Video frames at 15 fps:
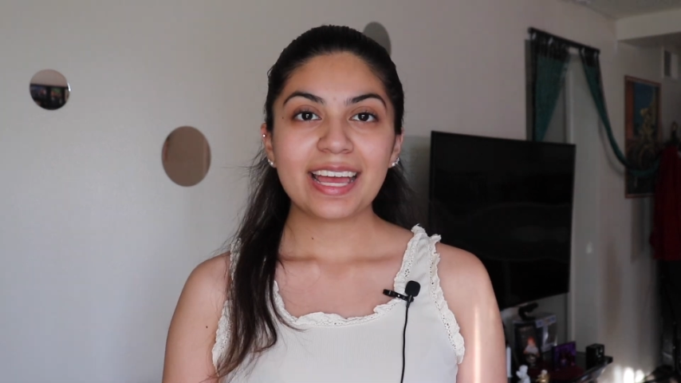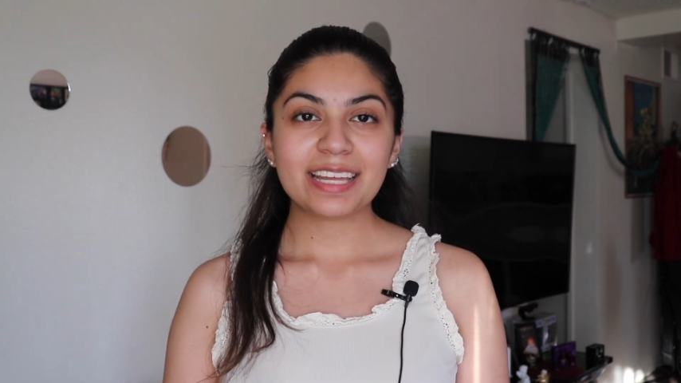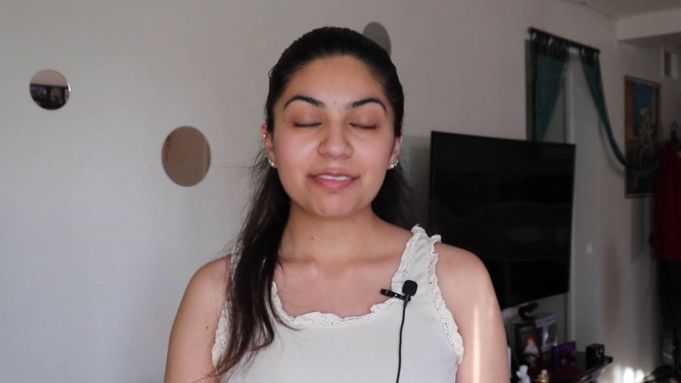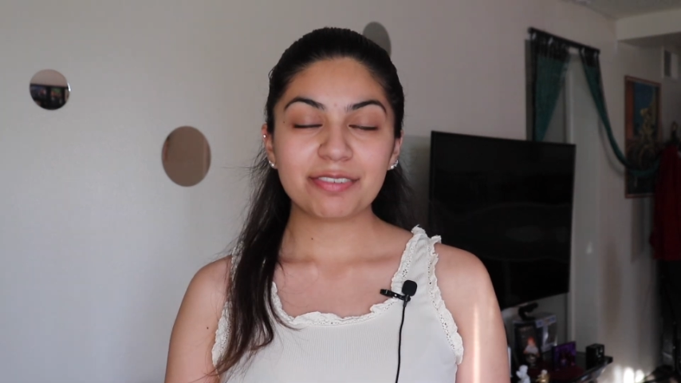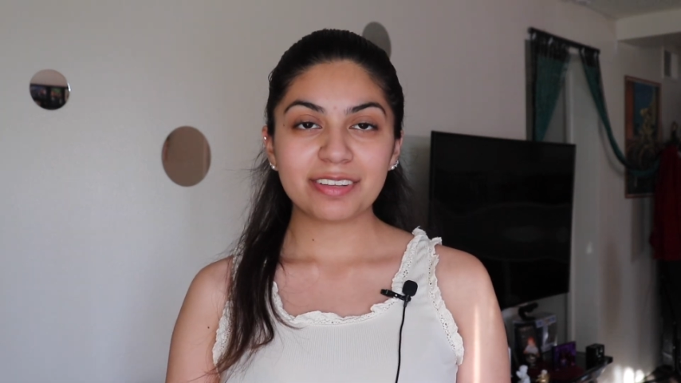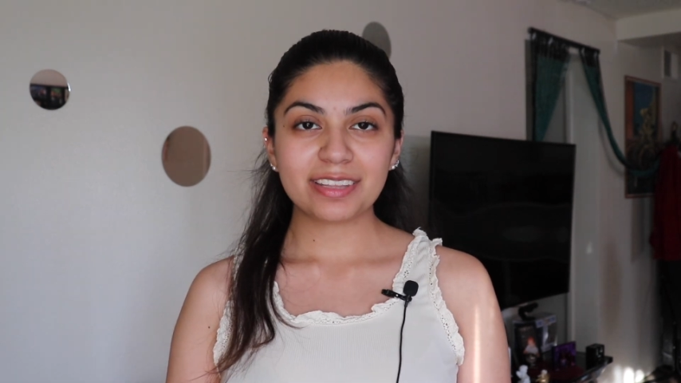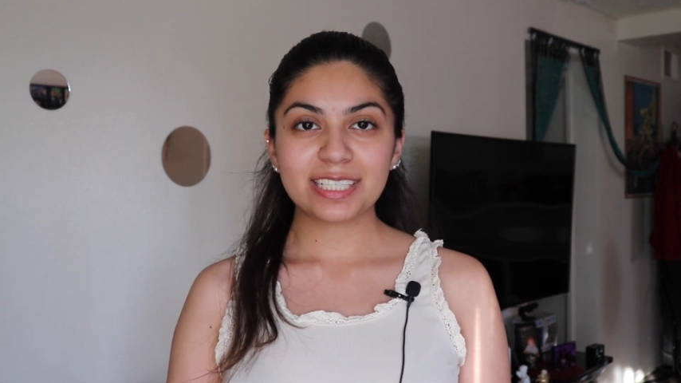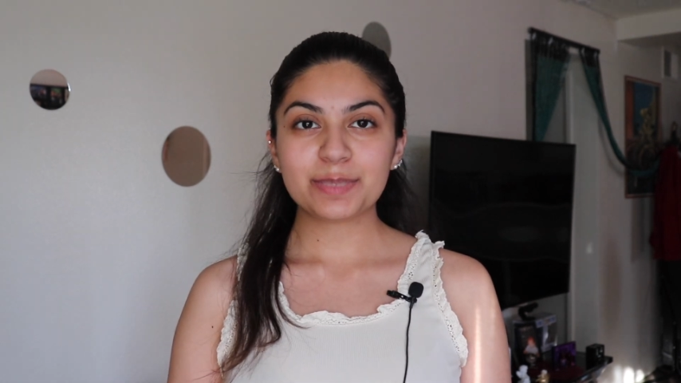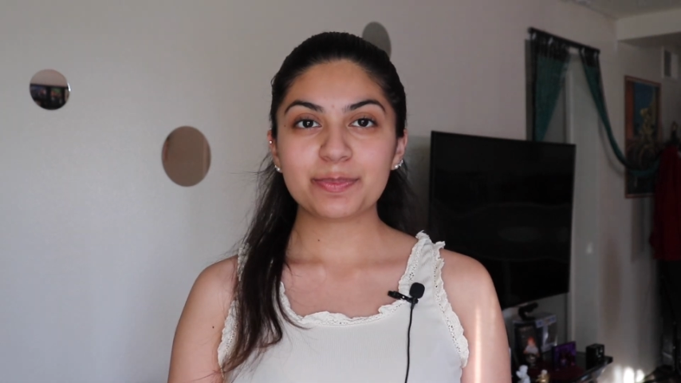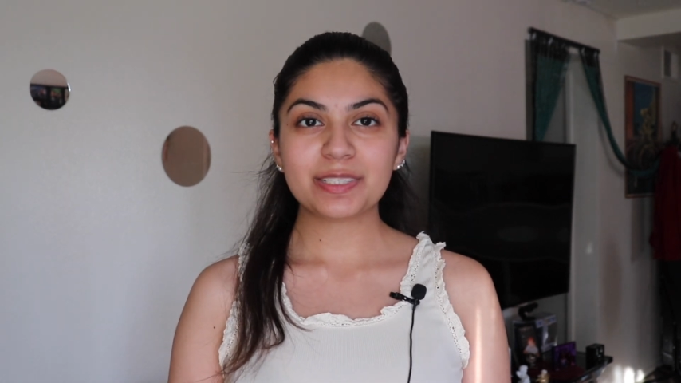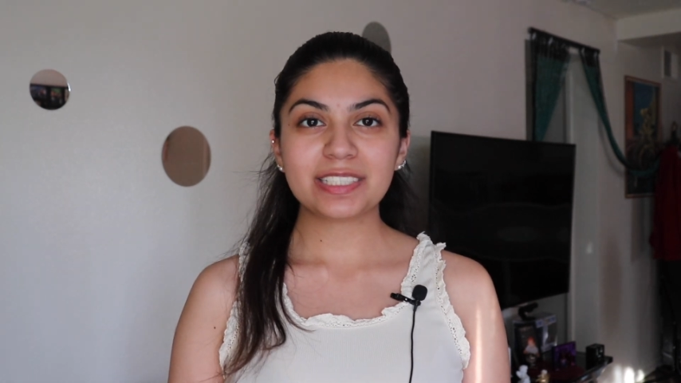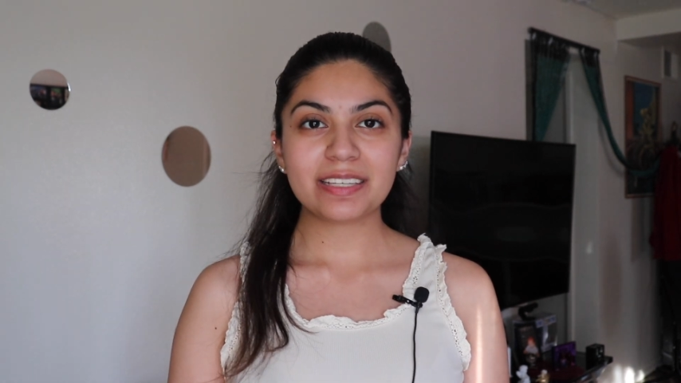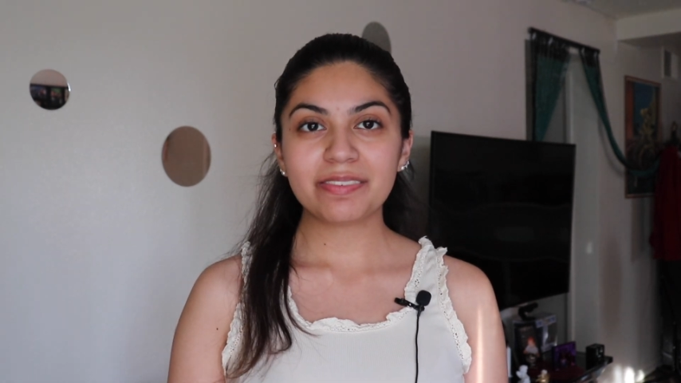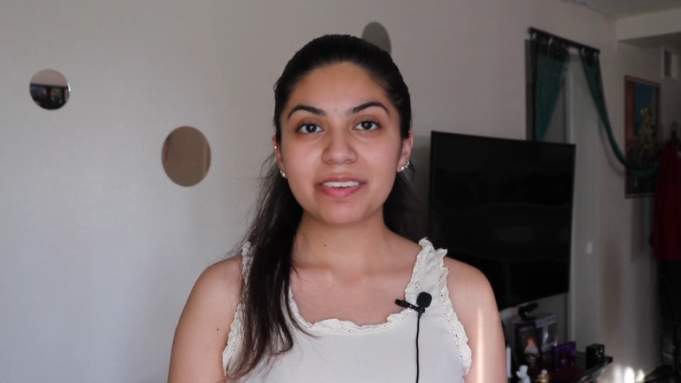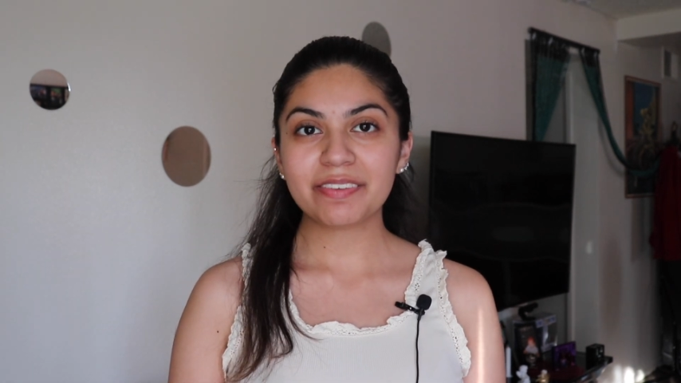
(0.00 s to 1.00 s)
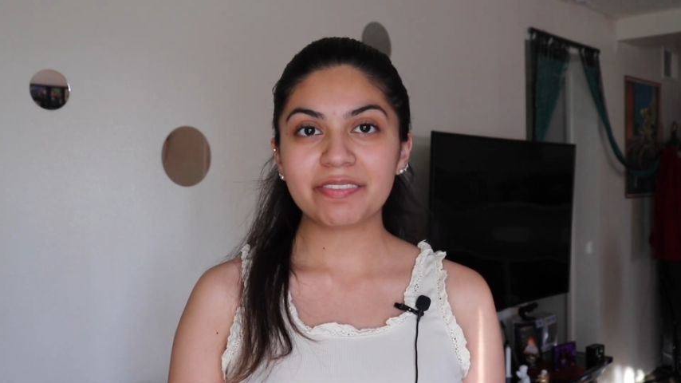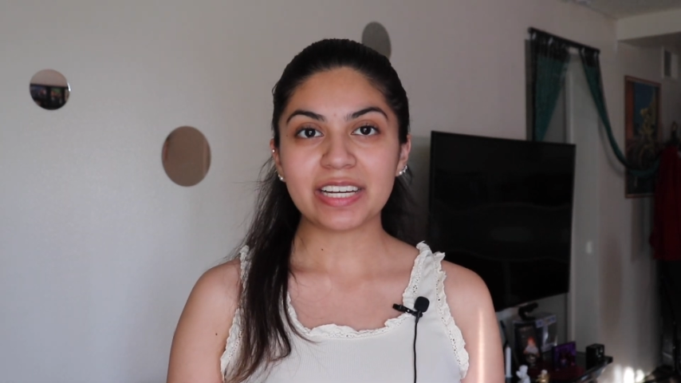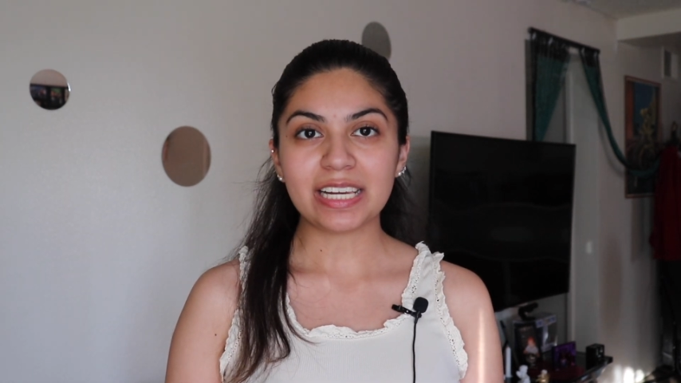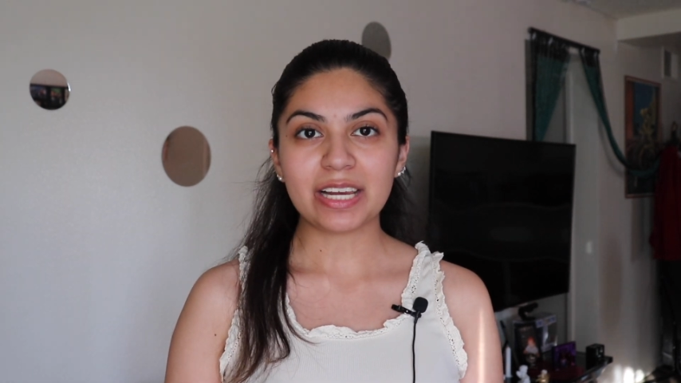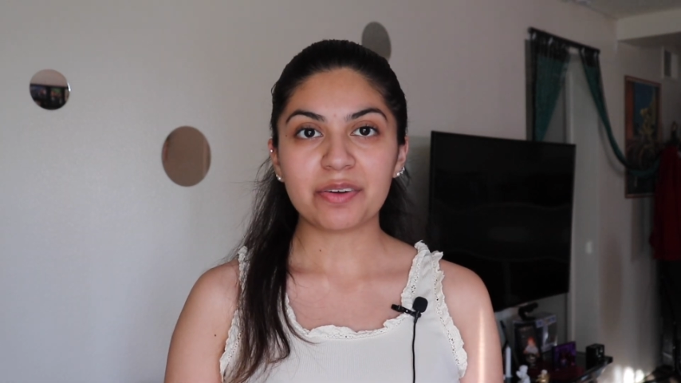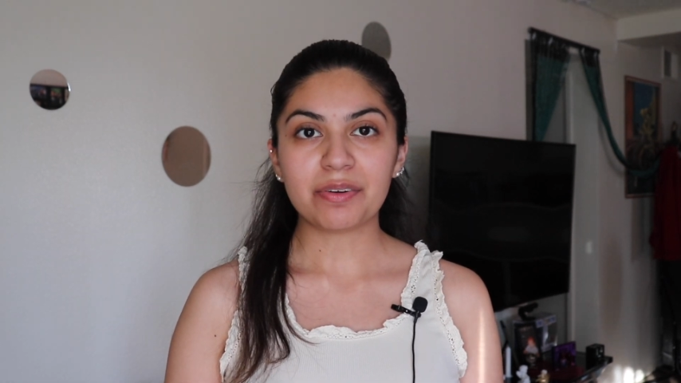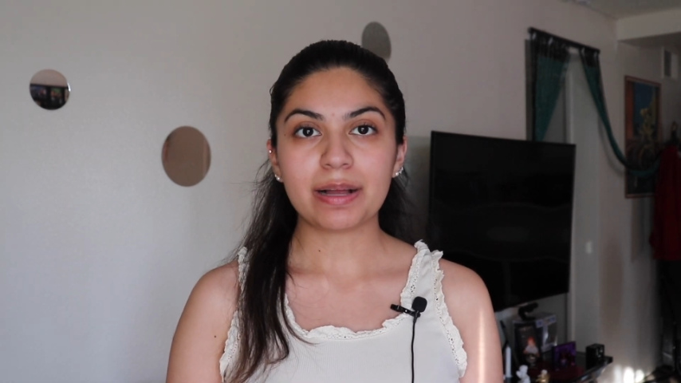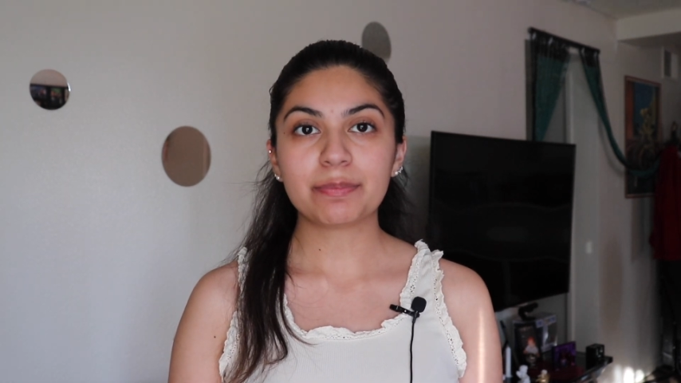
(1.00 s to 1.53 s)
And for this specific video,